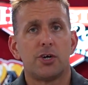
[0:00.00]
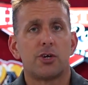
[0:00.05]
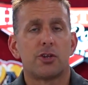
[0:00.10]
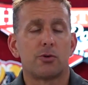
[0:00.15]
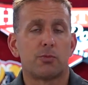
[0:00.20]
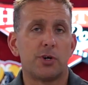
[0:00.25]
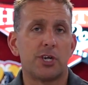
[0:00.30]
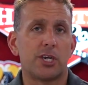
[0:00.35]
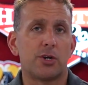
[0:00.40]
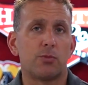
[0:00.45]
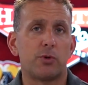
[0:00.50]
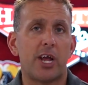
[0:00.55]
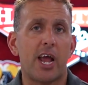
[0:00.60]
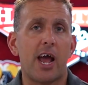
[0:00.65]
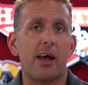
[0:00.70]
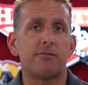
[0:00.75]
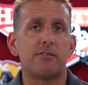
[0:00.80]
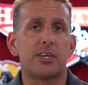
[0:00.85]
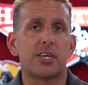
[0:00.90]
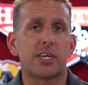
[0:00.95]
The reason we
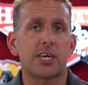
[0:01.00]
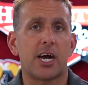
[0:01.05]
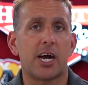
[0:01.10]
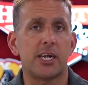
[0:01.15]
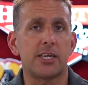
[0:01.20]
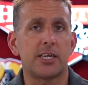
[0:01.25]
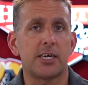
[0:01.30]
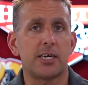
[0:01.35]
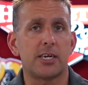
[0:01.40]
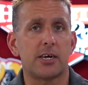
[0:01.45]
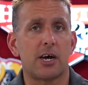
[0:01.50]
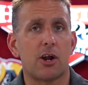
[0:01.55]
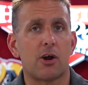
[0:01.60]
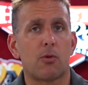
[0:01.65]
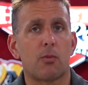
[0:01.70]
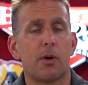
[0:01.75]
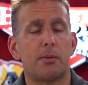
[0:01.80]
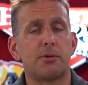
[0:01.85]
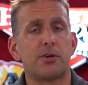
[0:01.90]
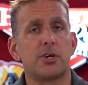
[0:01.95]
have this content on
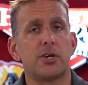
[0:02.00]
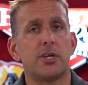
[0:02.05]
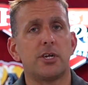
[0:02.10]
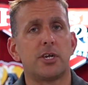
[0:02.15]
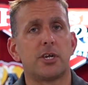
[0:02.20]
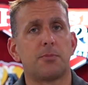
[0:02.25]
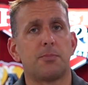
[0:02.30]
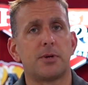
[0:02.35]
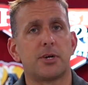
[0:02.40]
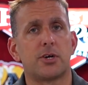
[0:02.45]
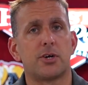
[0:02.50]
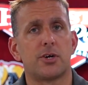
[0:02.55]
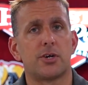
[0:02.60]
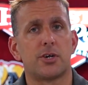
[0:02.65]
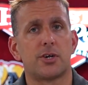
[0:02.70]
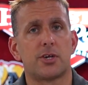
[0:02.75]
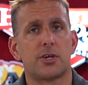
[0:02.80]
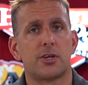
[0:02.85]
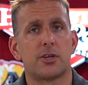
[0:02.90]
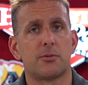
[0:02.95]
our website is
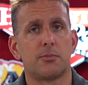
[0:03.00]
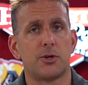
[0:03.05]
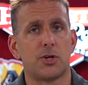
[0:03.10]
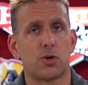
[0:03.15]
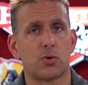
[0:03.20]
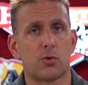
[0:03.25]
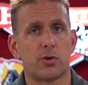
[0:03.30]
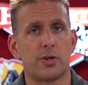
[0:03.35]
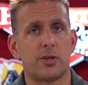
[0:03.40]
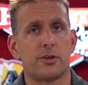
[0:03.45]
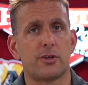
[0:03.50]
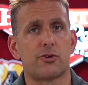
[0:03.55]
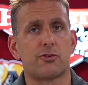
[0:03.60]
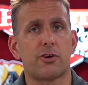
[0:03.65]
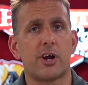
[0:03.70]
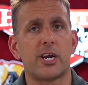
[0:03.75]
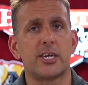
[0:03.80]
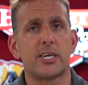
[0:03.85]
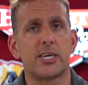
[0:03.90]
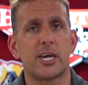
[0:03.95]
because the majority of the
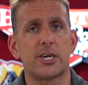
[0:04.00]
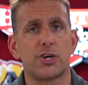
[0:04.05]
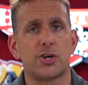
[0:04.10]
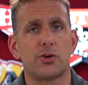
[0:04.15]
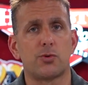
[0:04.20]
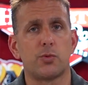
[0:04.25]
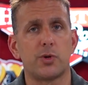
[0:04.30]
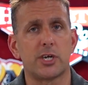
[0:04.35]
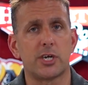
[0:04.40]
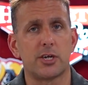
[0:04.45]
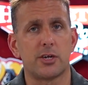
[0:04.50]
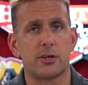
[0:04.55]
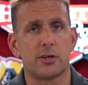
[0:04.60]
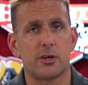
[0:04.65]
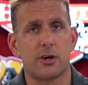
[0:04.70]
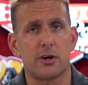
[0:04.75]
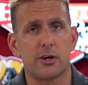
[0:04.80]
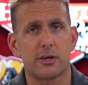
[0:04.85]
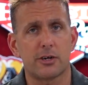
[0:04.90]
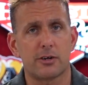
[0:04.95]
transactions we
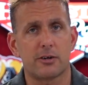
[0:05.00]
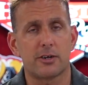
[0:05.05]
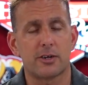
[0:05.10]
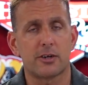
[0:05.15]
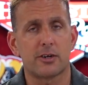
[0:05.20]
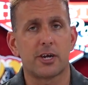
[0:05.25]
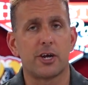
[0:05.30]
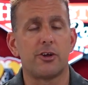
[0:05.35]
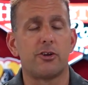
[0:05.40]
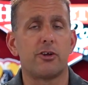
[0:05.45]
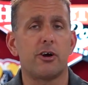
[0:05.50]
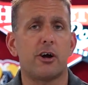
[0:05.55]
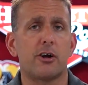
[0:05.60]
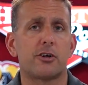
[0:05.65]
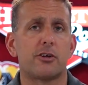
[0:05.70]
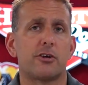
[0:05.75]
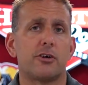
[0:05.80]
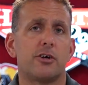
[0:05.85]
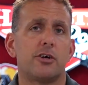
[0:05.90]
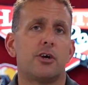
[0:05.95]
conduct,
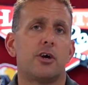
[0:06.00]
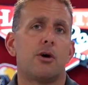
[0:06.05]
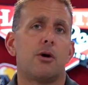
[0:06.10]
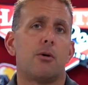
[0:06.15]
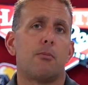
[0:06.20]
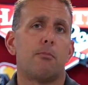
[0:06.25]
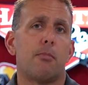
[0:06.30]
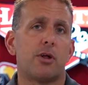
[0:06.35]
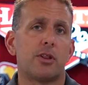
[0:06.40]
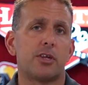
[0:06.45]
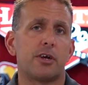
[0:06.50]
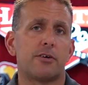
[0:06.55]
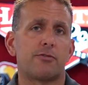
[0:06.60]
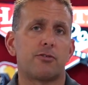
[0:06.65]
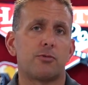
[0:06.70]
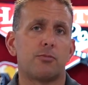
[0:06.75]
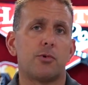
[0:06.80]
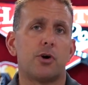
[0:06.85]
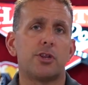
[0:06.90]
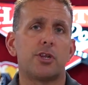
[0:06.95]
conduct month
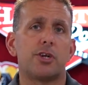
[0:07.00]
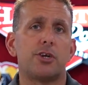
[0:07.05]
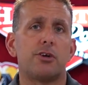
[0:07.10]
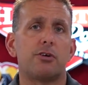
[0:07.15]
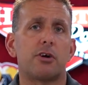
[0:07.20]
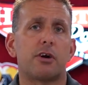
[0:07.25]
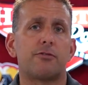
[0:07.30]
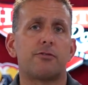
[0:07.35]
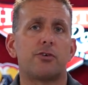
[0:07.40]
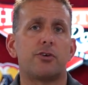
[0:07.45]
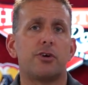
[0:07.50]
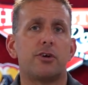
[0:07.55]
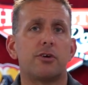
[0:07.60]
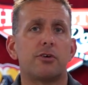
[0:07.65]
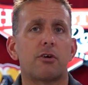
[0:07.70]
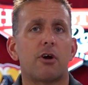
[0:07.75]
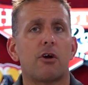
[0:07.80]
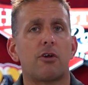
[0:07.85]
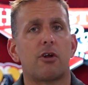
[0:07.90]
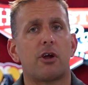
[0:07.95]
after month and year after
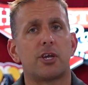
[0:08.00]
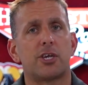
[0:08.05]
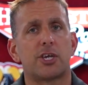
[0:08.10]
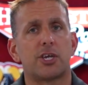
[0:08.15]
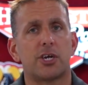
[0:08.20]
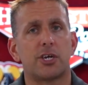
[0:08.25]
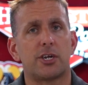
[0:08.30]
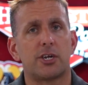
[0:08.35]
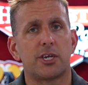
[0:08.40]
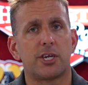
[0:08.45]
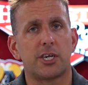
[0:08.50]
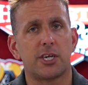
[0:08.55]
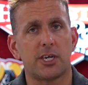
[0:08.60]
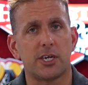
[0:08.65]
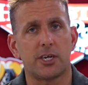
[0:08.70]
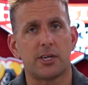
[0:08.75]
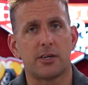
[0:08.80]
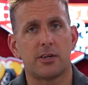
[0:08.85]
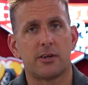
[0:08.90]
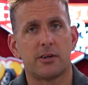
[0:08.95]
year are done sight unseen.